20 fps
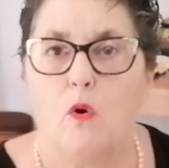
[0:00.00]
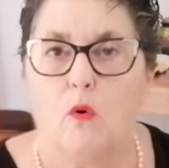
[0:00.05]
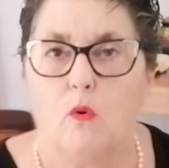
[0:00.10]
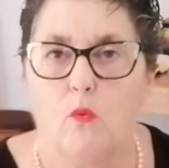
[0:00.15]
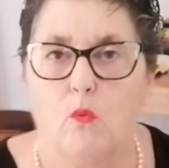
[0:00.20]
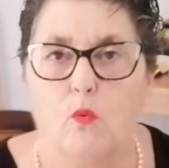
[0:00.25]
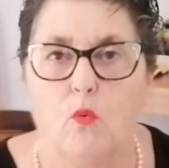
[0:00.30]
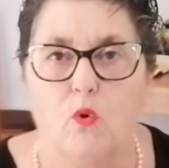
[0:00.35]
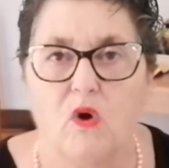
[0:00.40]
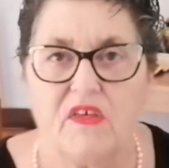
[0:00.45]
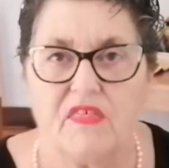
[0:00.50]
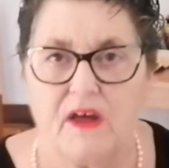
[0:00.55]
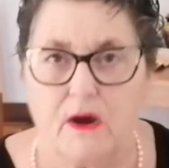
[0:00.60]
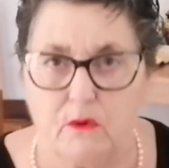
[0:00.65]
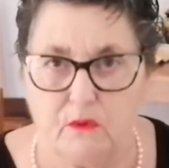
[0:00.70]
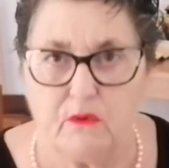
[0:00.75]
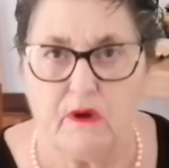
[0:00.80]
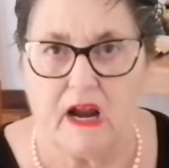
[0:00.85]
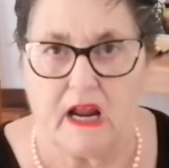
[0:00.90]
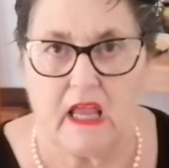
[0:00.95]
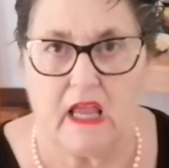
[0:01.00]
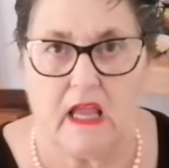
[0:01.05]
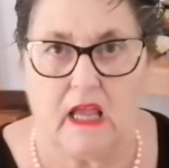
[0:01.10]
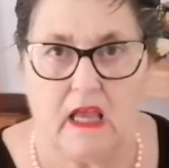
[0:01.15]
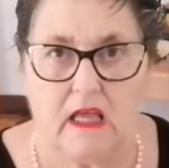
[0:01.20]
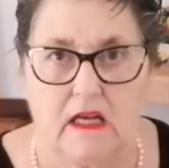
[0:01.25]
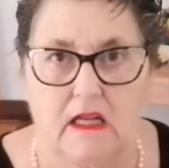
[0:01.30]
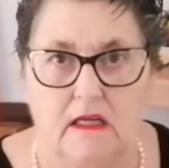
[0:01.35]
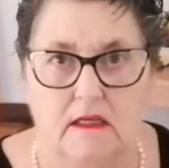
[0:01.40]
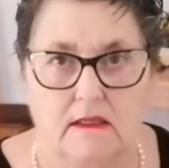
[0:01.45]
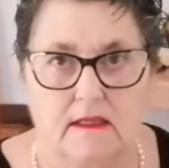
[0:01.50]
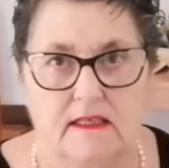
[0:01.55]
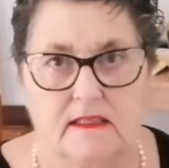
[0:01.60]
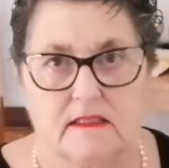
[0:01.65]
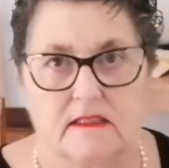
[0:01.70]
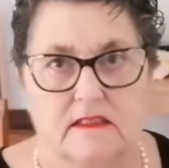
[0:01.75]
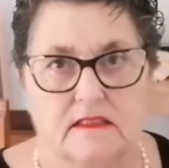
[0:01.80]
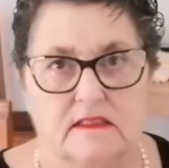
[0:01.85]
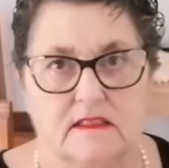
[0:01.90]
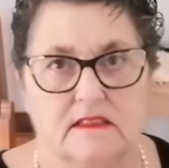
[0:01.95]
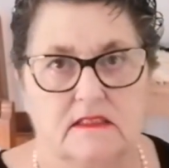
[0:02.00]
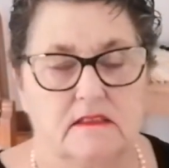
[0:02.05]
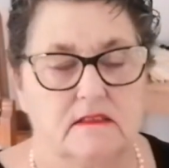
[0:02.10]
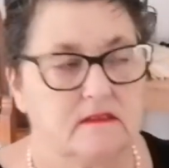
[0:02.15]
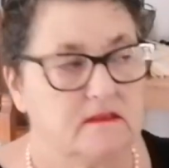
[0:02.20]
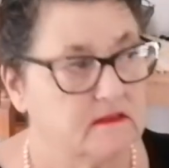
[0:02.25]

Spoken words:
without wrecking it, because